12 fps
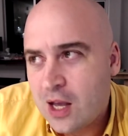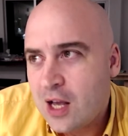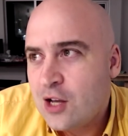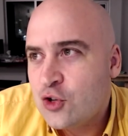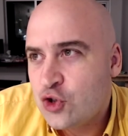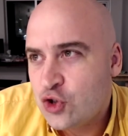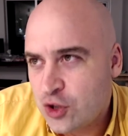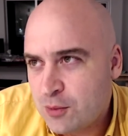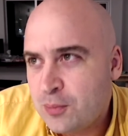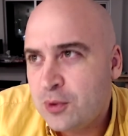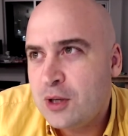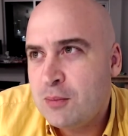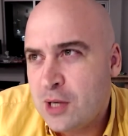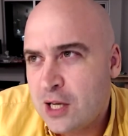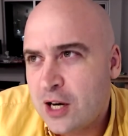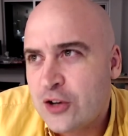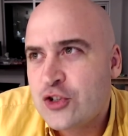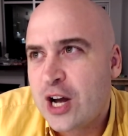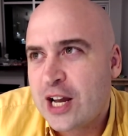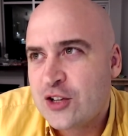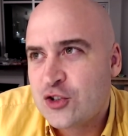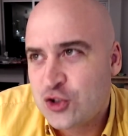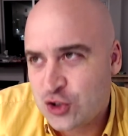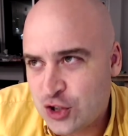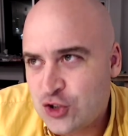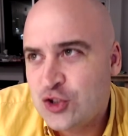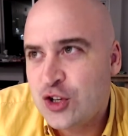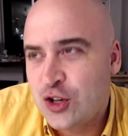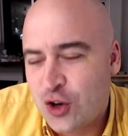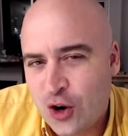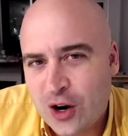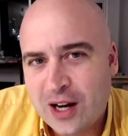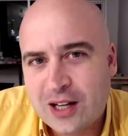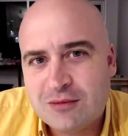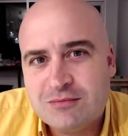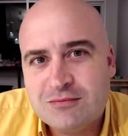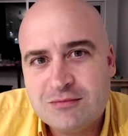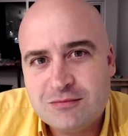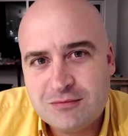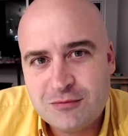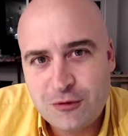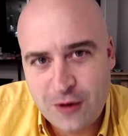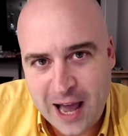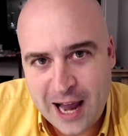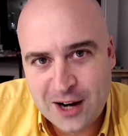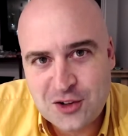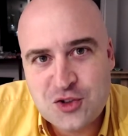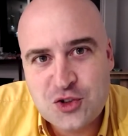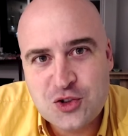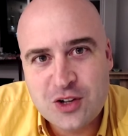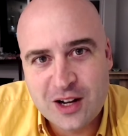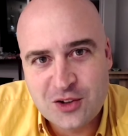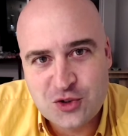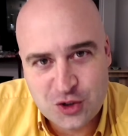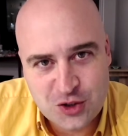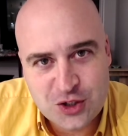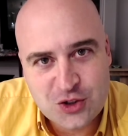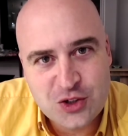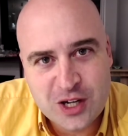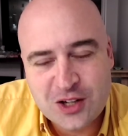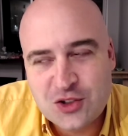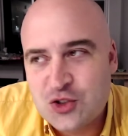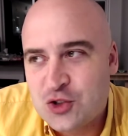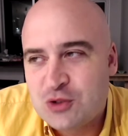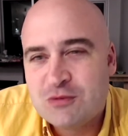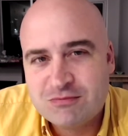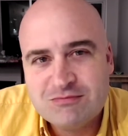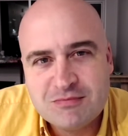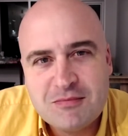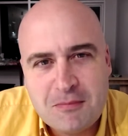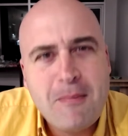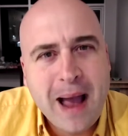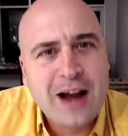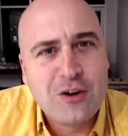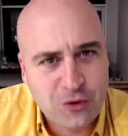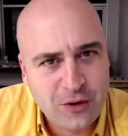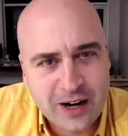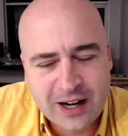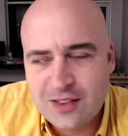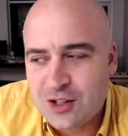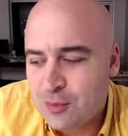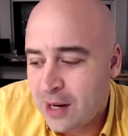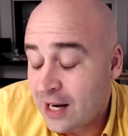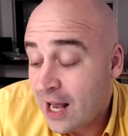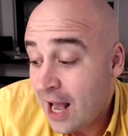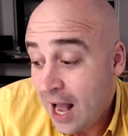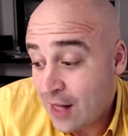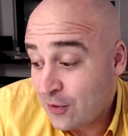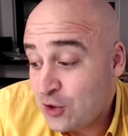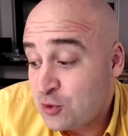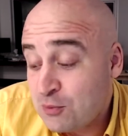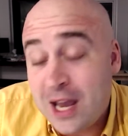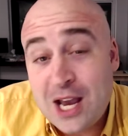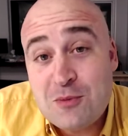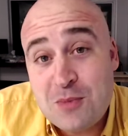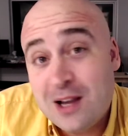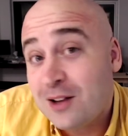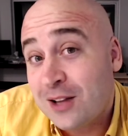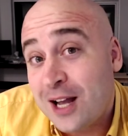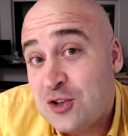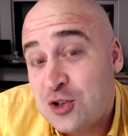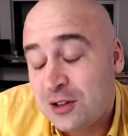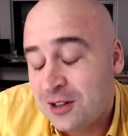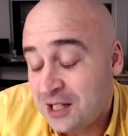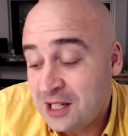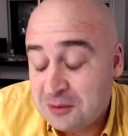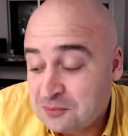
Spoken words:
simply because I insisted on facts and statistics mattering in the debate. And this made me allegedly,